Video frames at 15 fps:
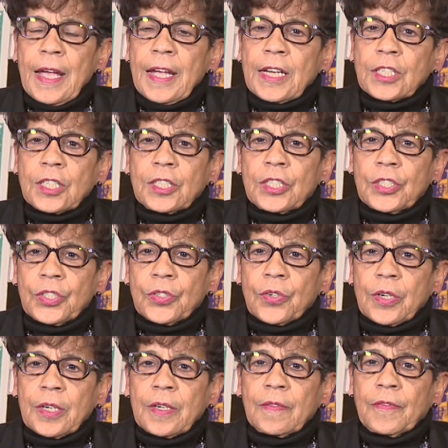Actually,
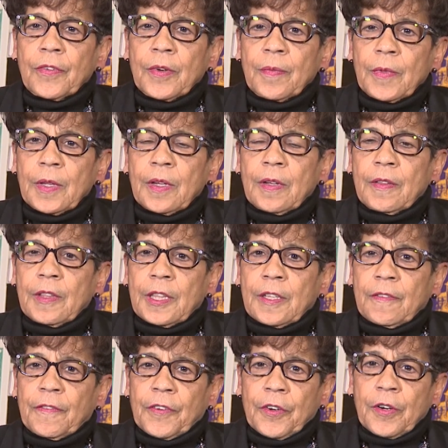starting from the,
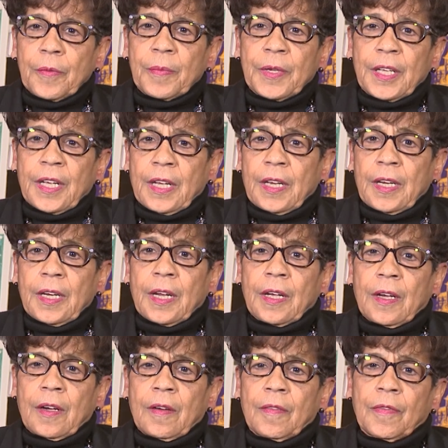the very beginning
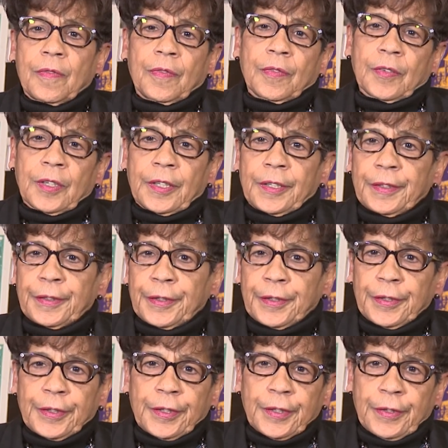of,
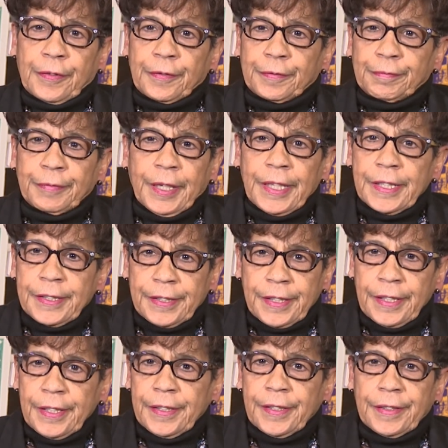of
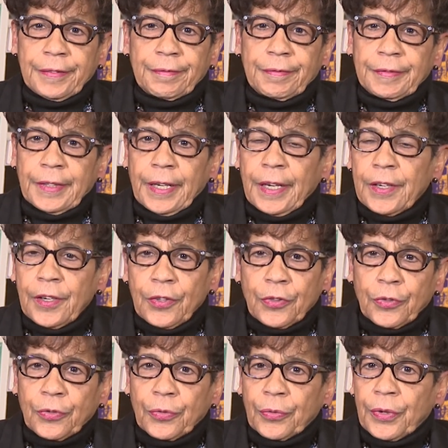18 and
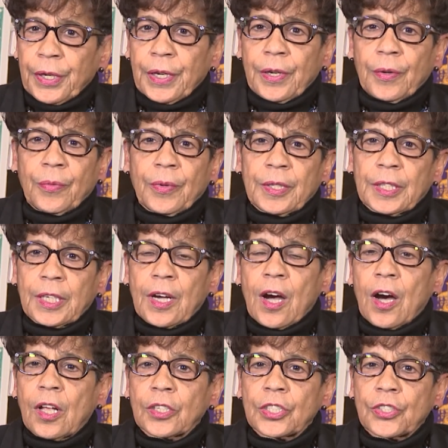83, when the
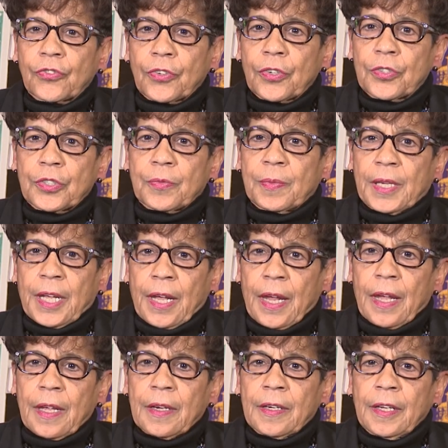college first
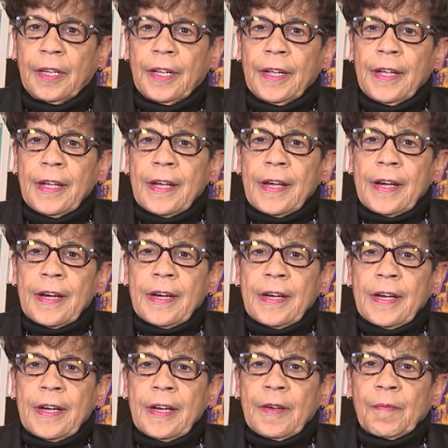began,
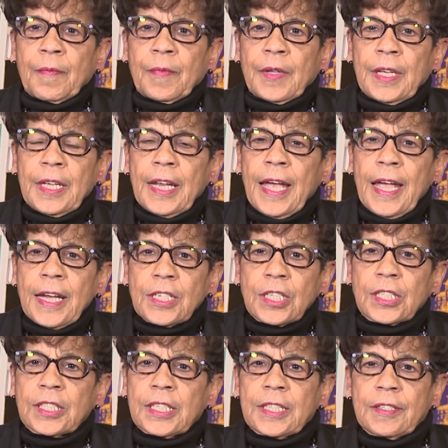uh, it
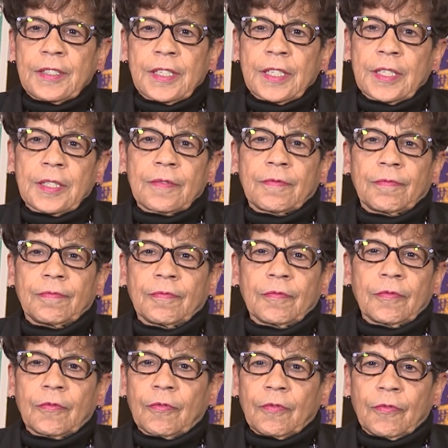actually did
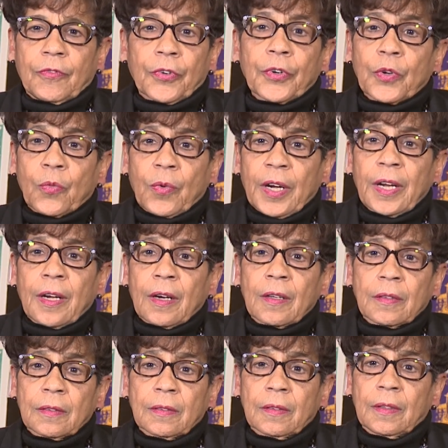very
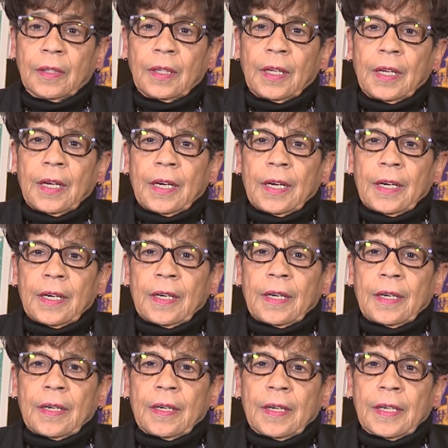well
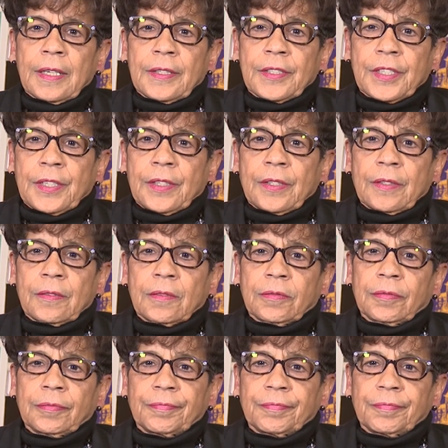uh, until